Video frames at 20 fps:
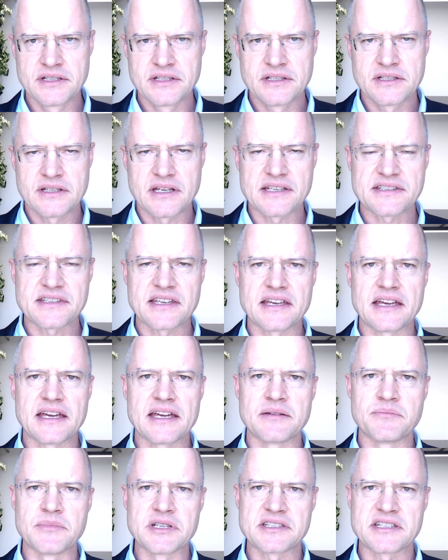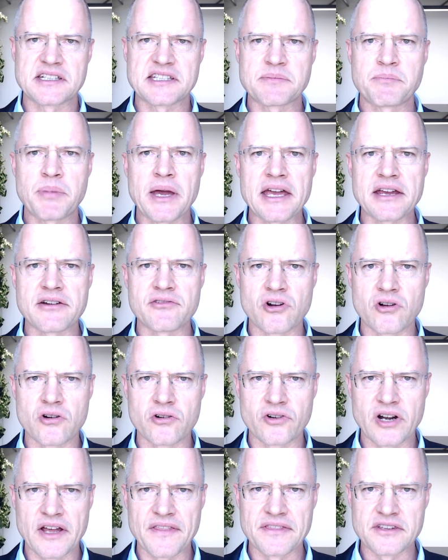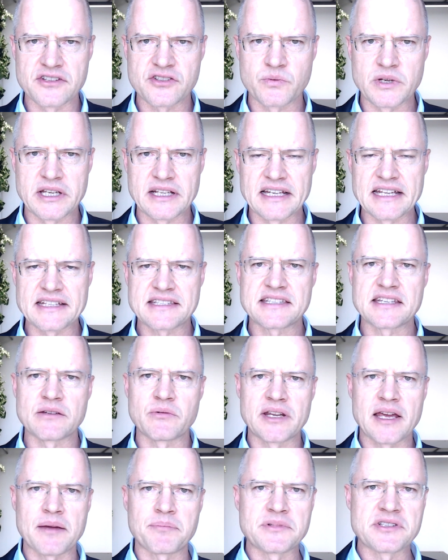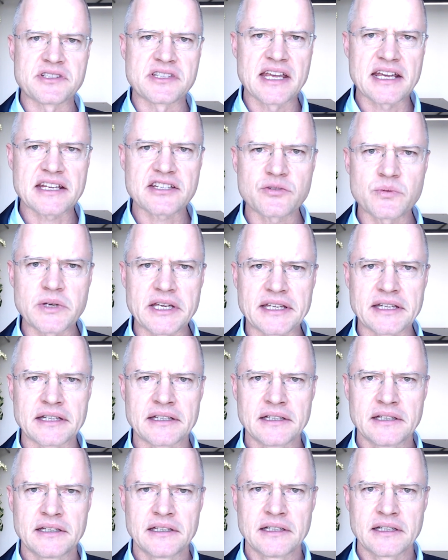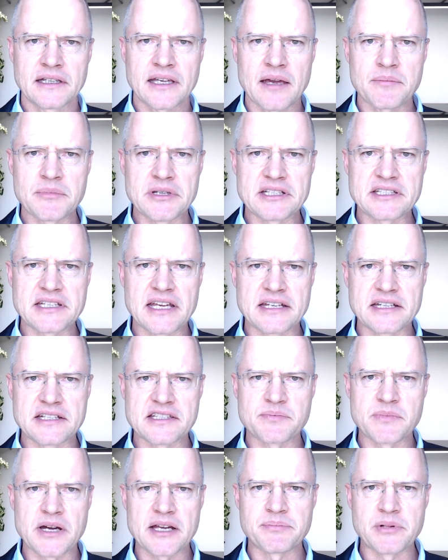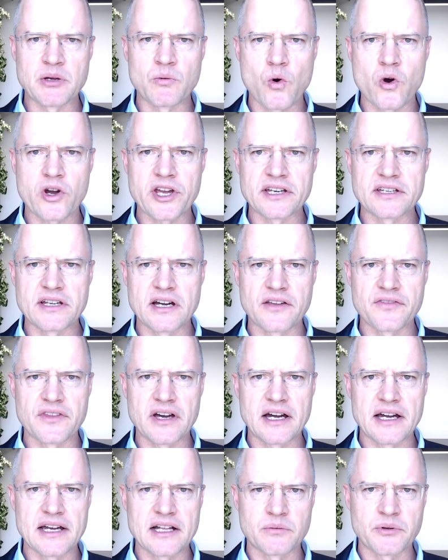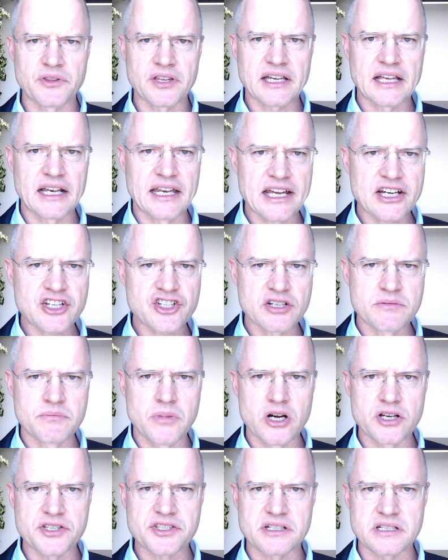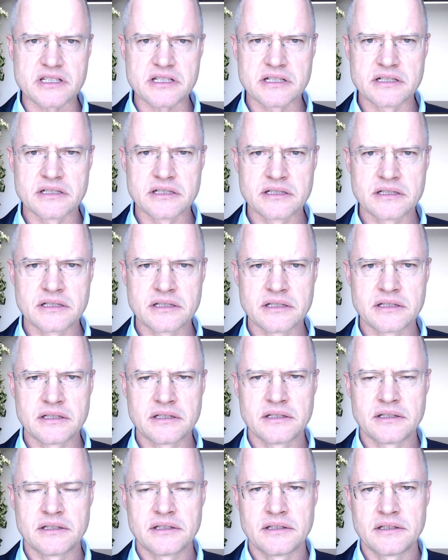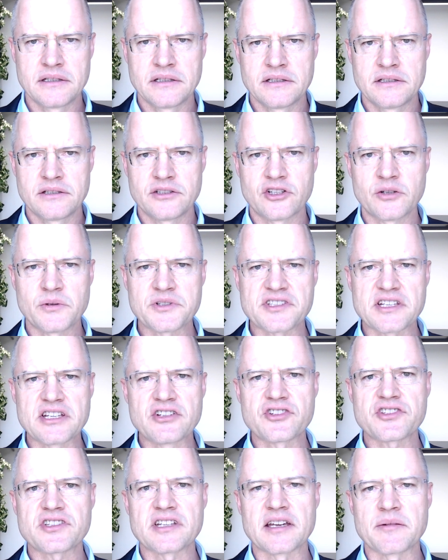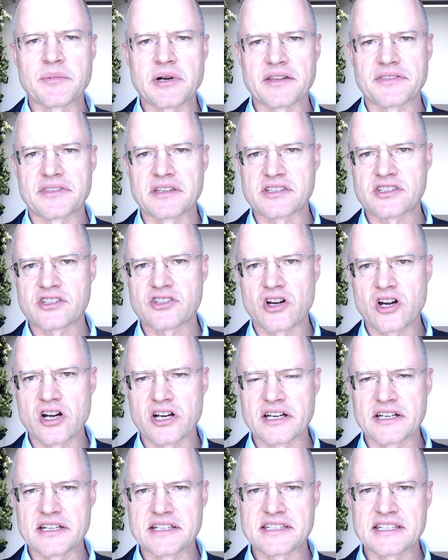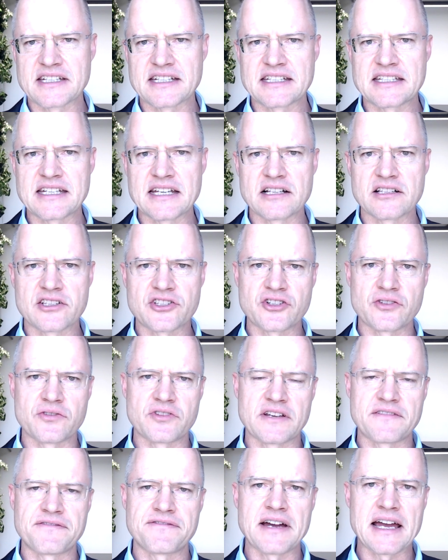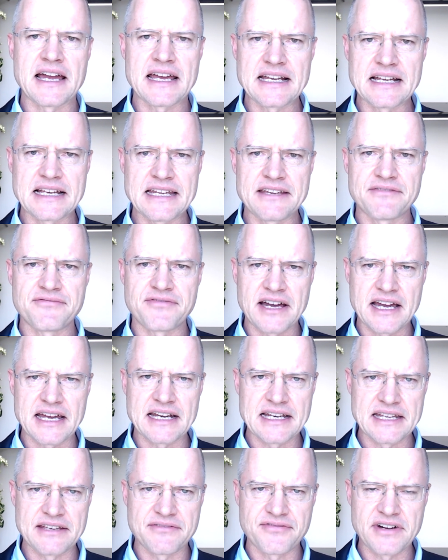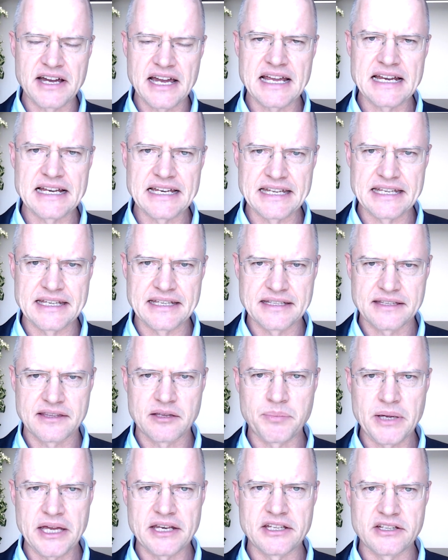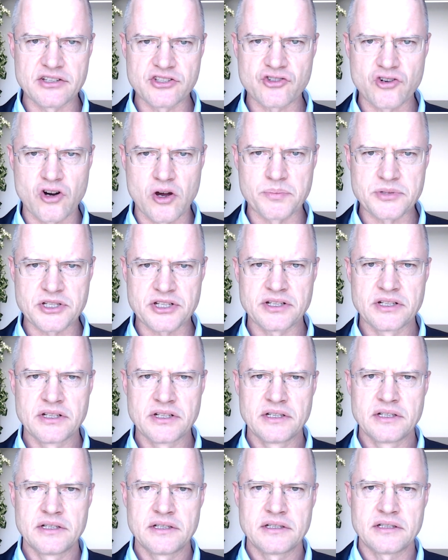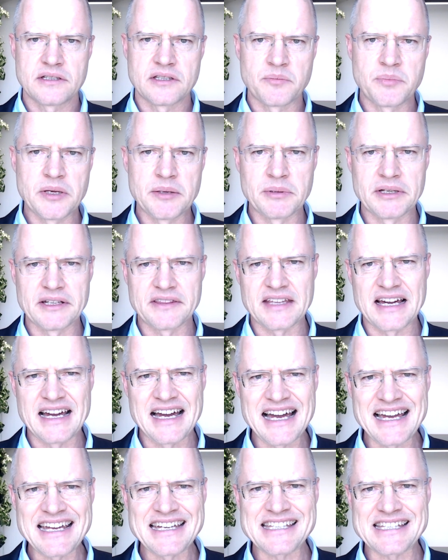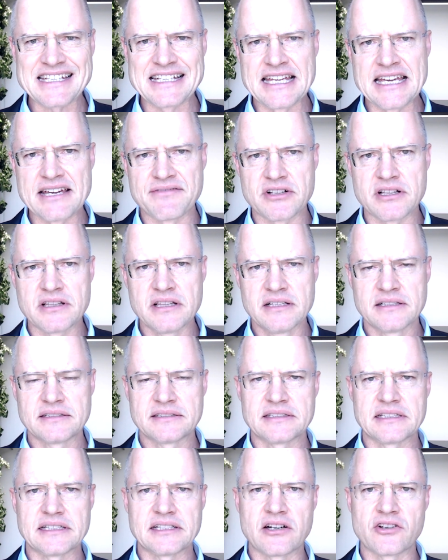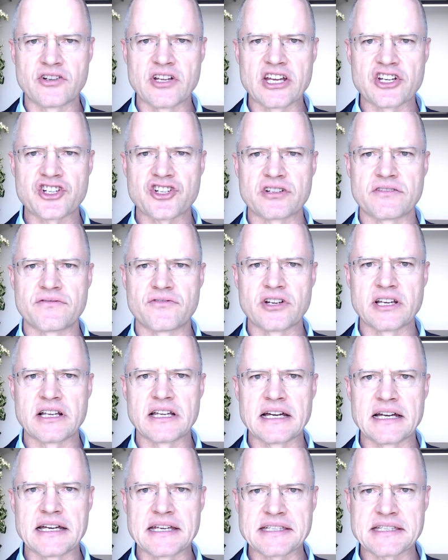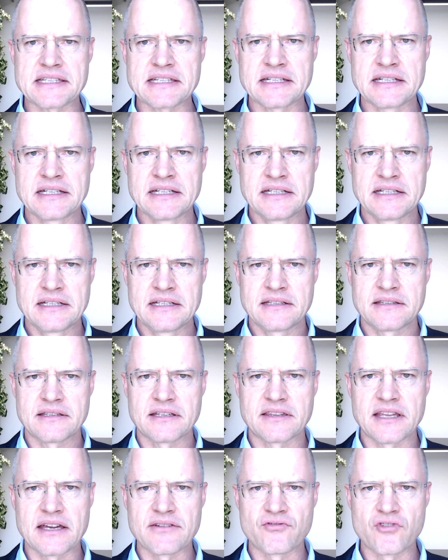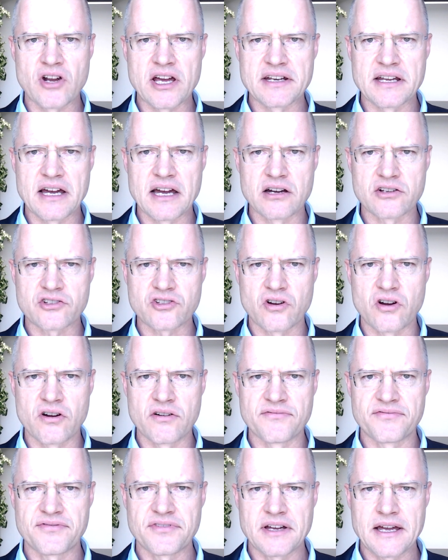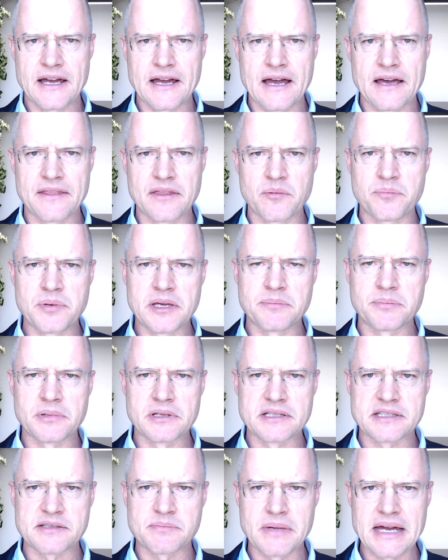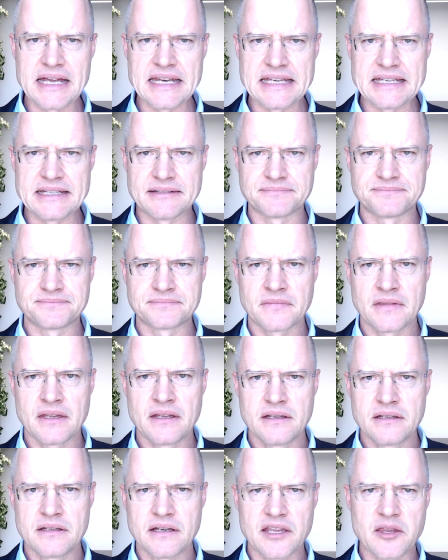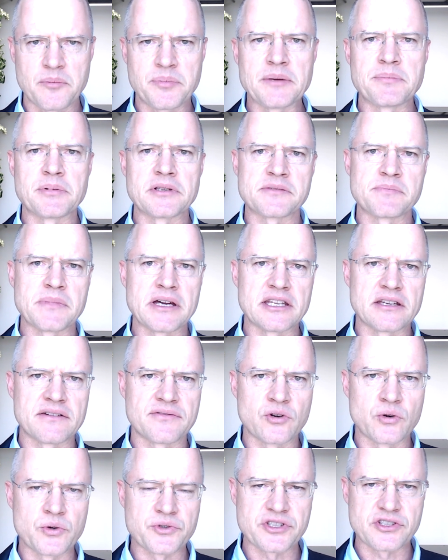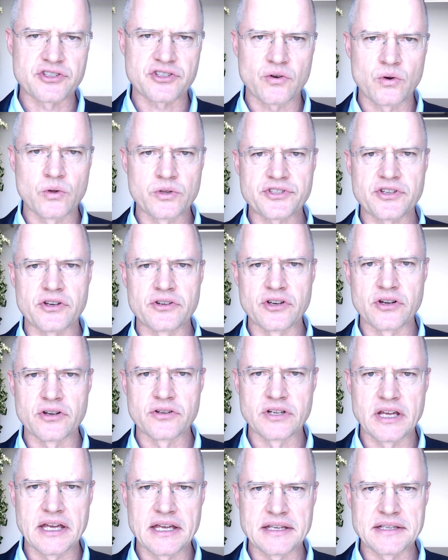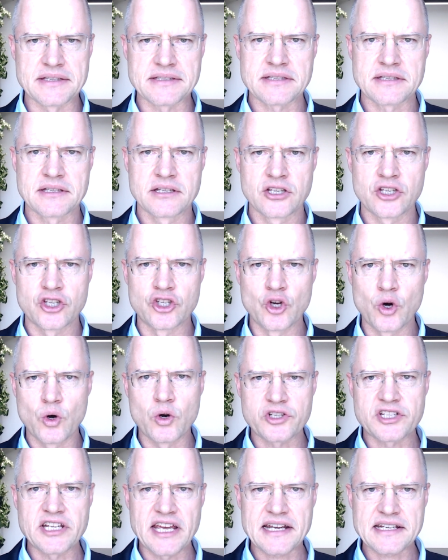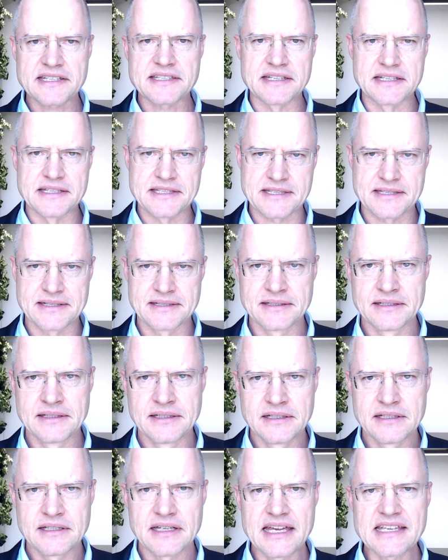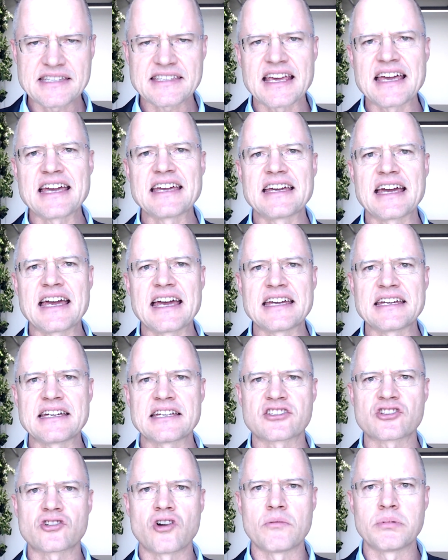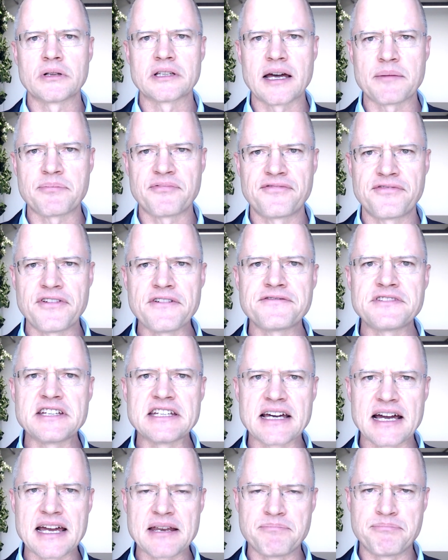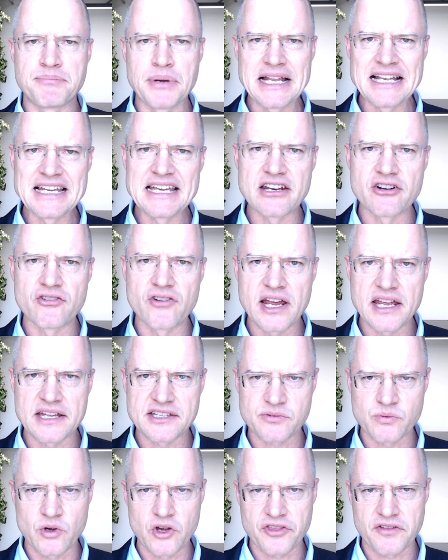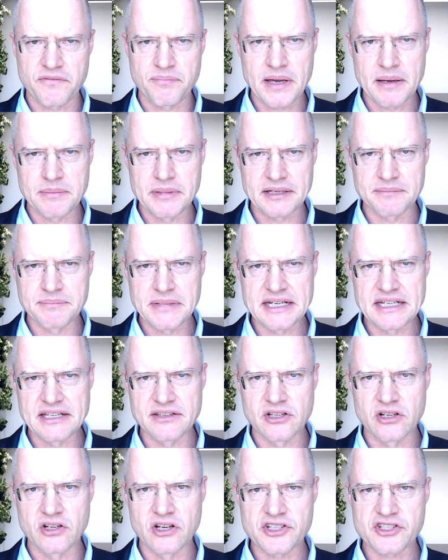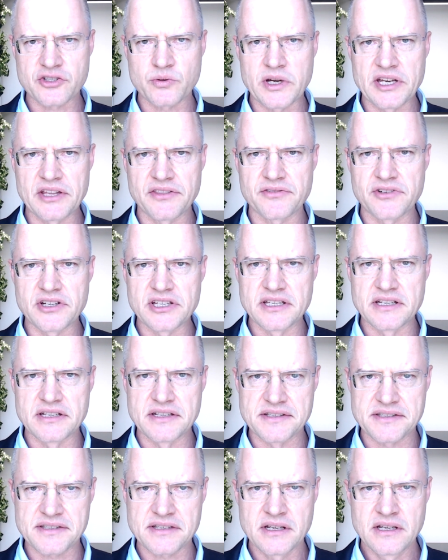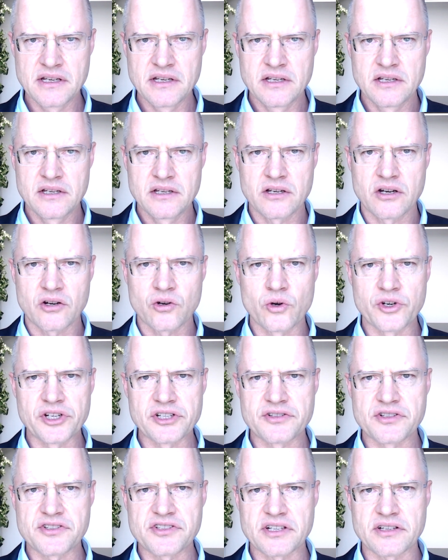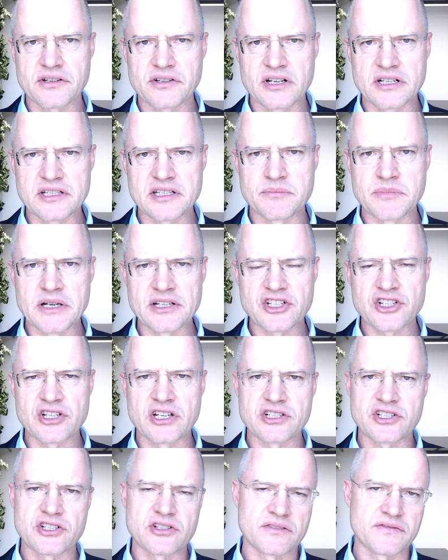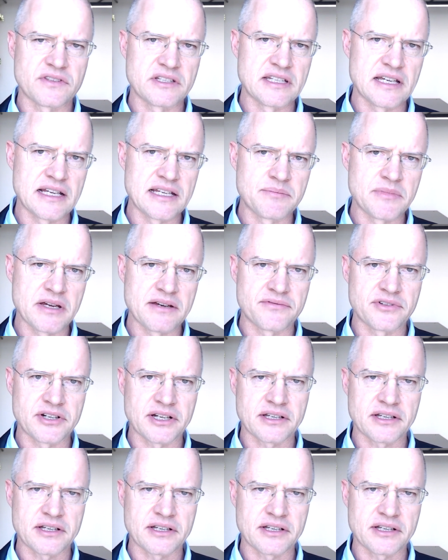SAA missed its payroll run this week. Let's see what happens next week. Cabin attendants might be walking down the aisle with a collection basket. You know what's interesting about this saga is that it tells you that finally, the penny has dropped. And the people at the highest level in our nation have realized that they've run out of other people's money. Other people's money, of course, is also known as your taxes. SAA has gobbled up 59 billion rands worth of public money in the last 23 years, according to Sikonati Manchancha of the Daily Maverick.